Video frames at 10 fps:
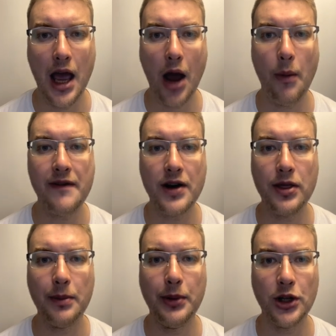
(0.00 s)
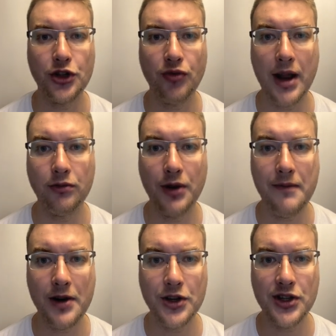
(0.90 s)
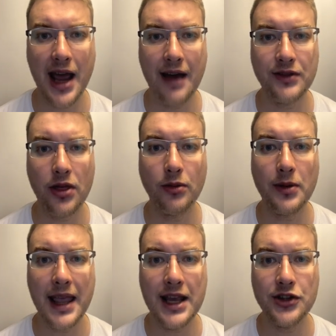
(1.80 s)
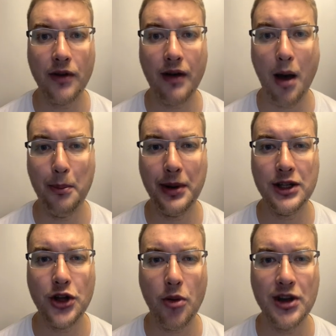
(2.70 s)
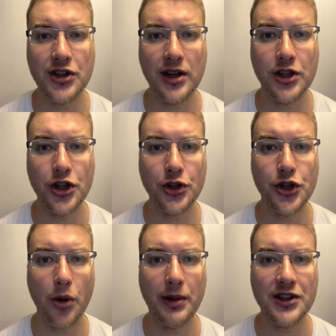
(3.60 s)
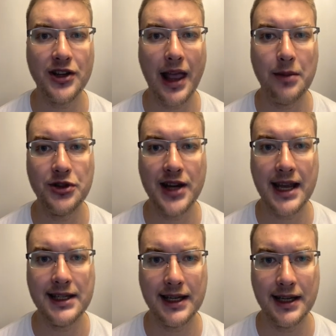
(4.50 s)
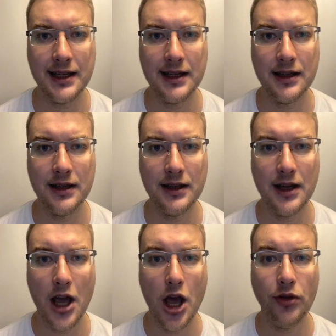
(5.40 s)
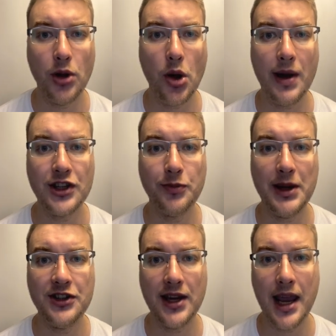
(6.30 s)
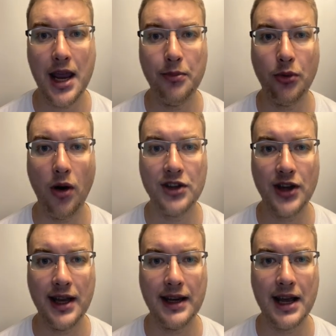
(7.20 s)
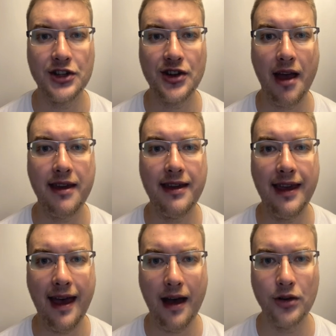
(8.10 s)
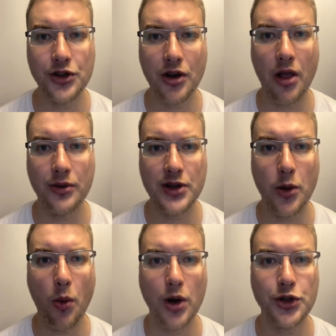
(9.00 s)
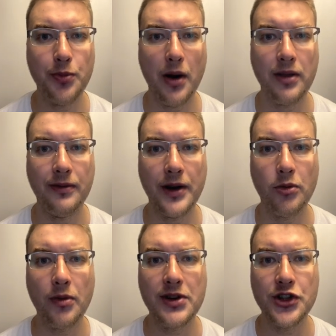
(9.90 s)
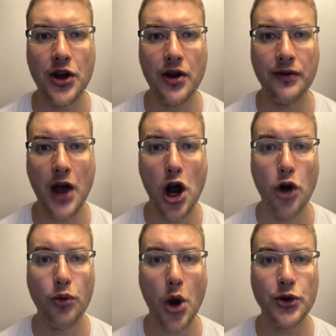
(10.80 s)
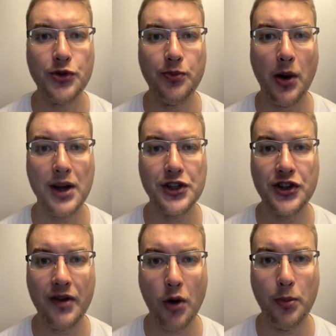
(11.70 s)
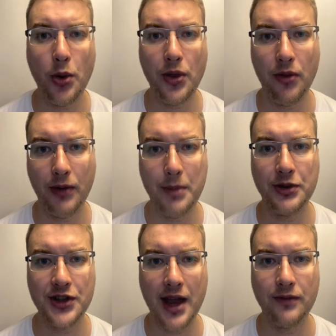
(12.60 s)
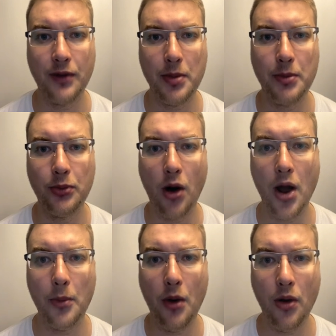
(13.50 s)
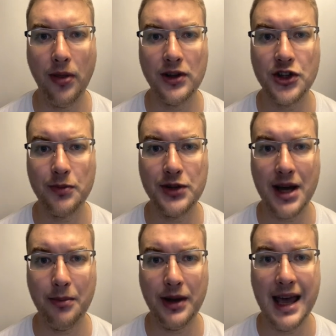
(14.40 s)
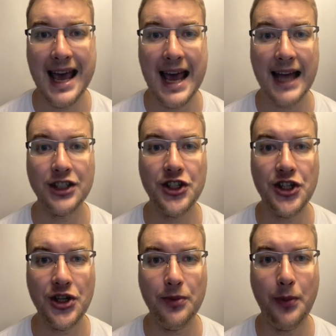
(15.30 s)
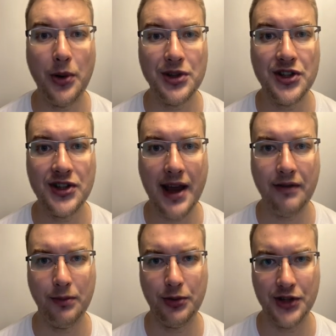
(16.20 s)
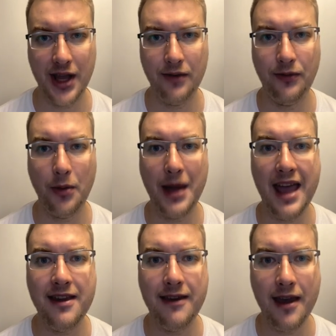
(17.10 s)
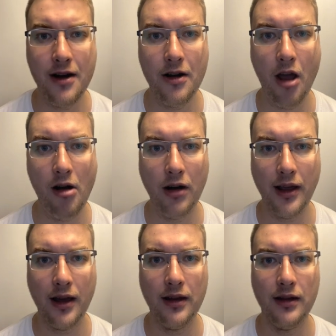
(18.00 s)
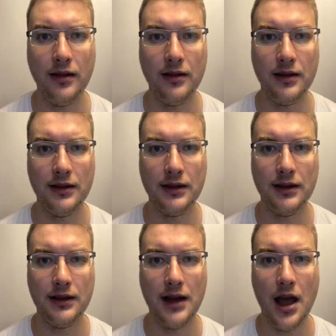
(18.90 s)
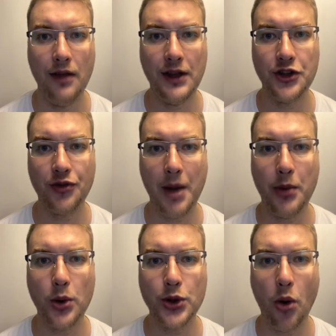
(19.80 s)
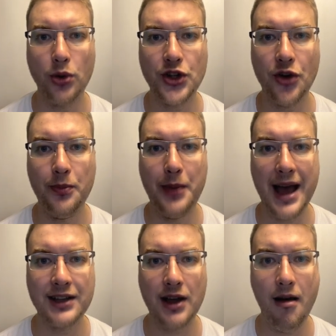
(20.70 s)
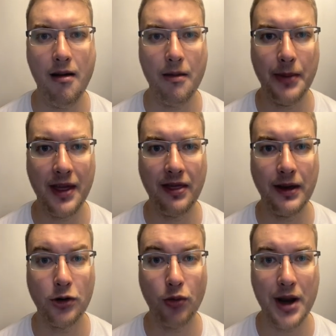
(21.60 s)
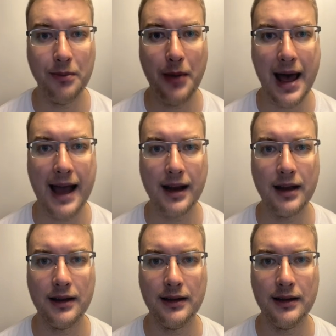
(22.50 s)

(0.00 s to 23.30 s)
However, the bullish trend reversed after the release of upbeat US initial jobless claims data. The US PCE price index, a gauge closely watched by the Federal Reserve, rose by 0.3% from the prior month in September and 2.7% from a year earlier. This report also backed up the greenback.